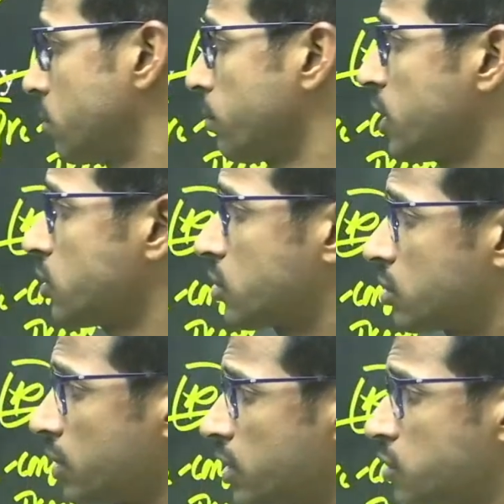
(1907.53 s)
means
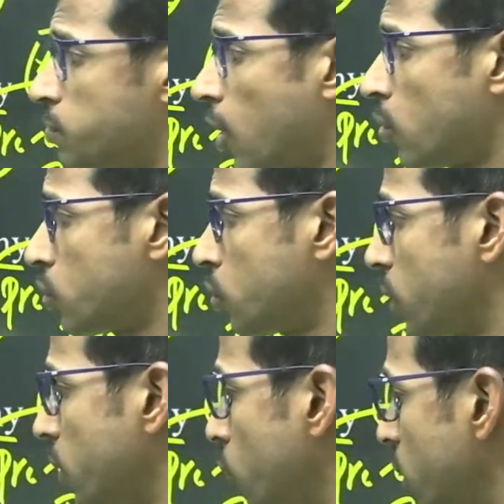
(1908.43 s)
it is bound to
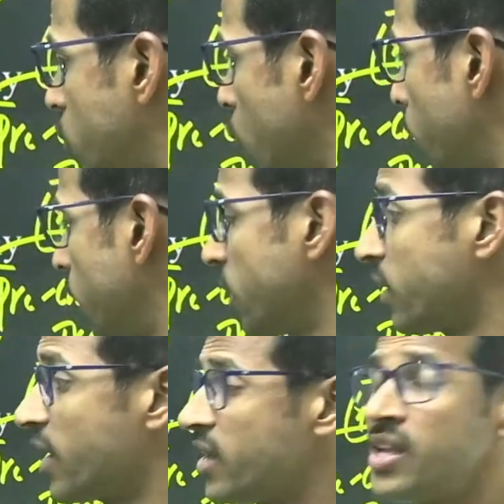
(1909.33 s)
give its opinion,
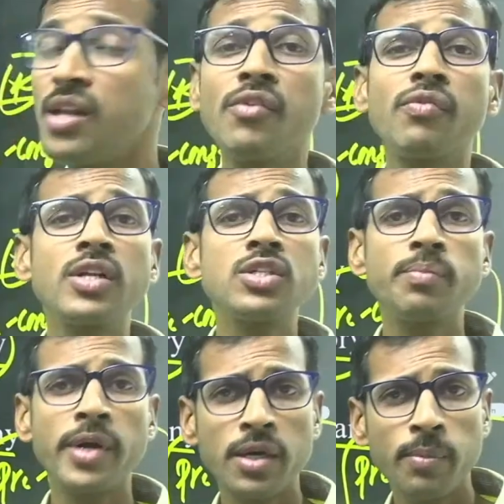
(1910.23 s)
any reference
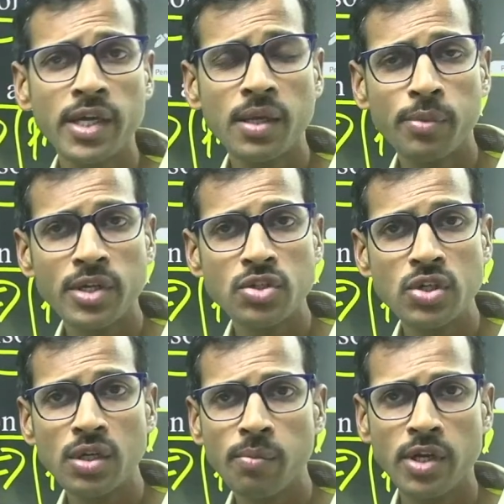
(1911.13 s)
made by the
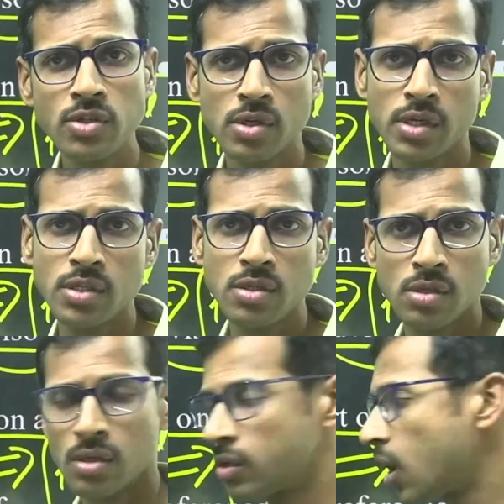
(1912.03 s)
President means it is
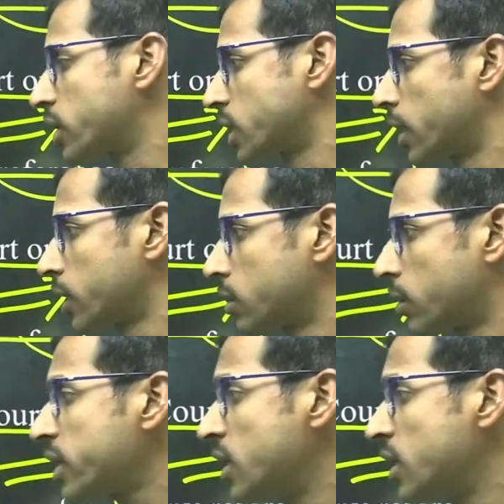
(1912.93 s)
not correct, right?